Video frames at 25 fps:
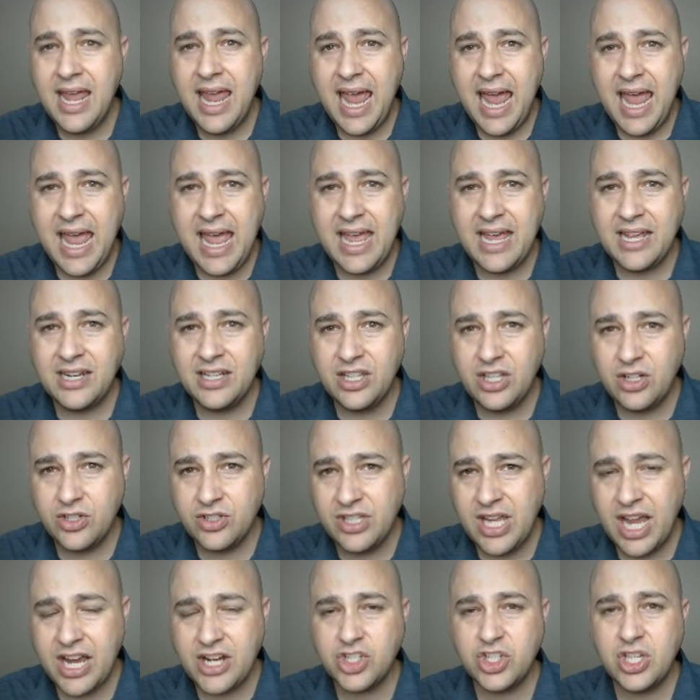And there's
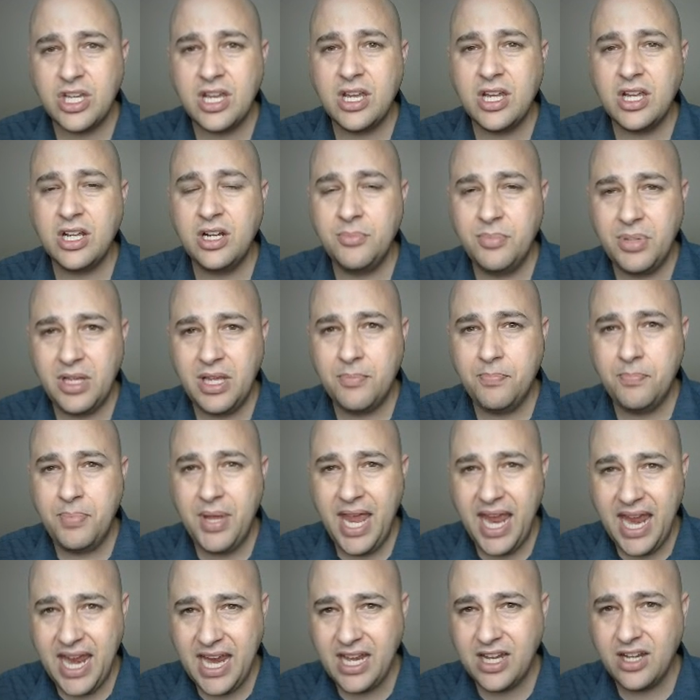actually going to be a
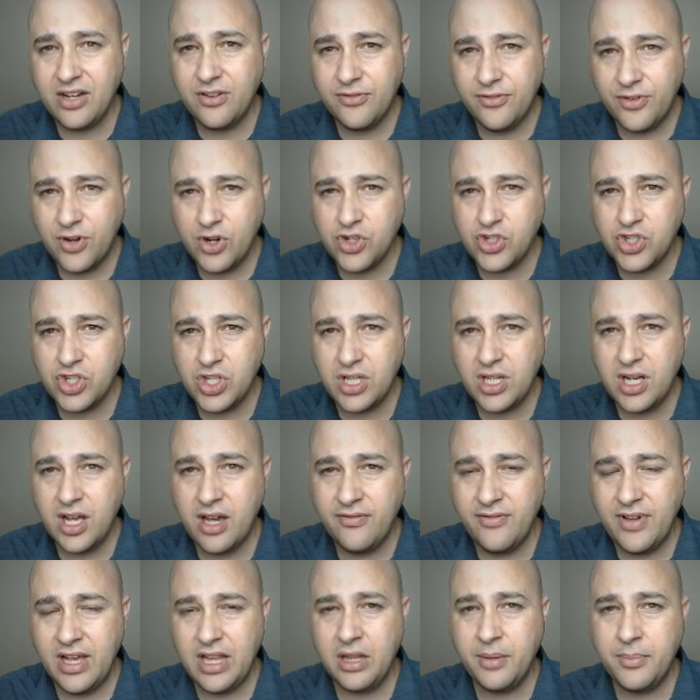paid version
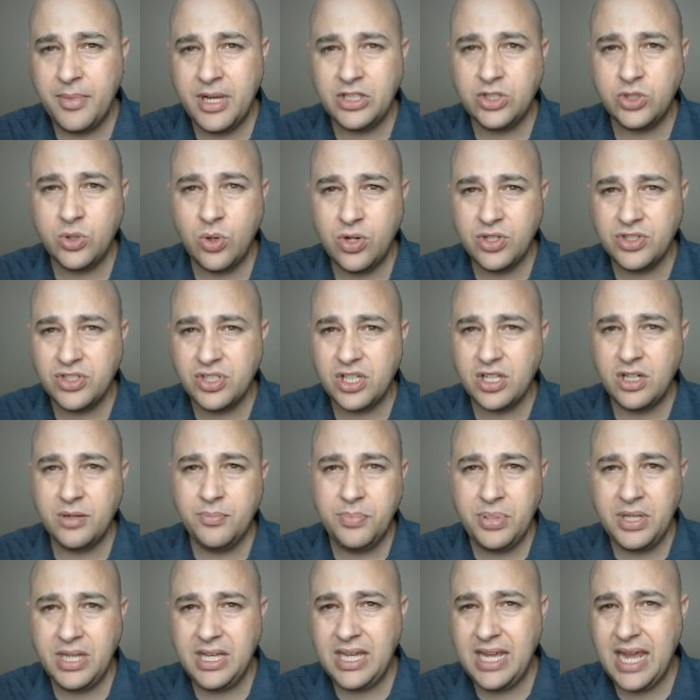of Elementor. It's going to
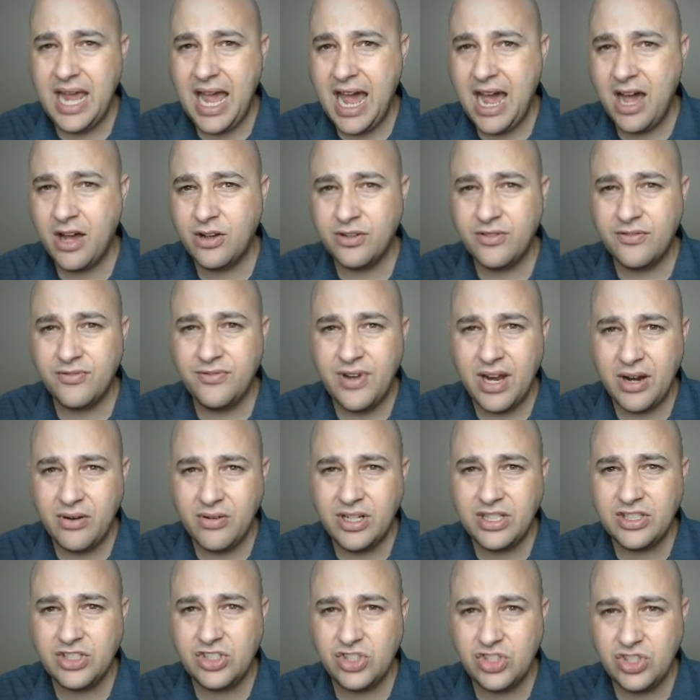be out
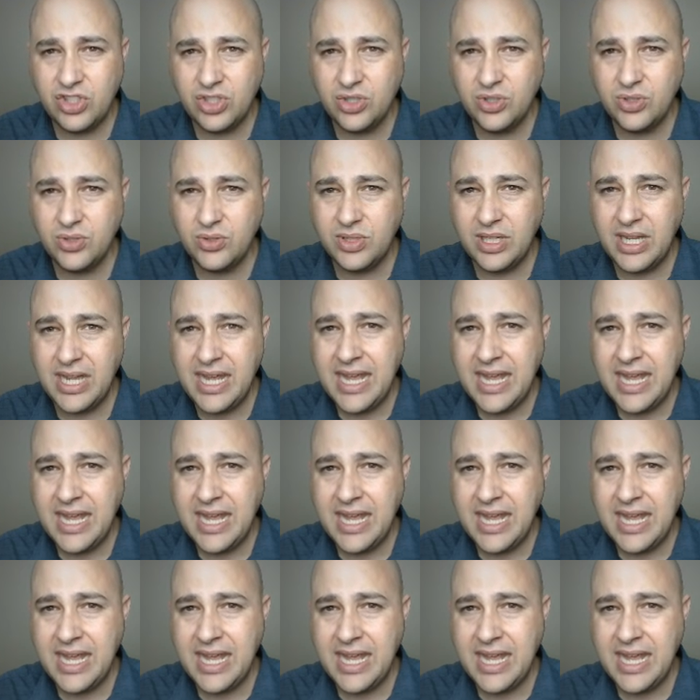very soon.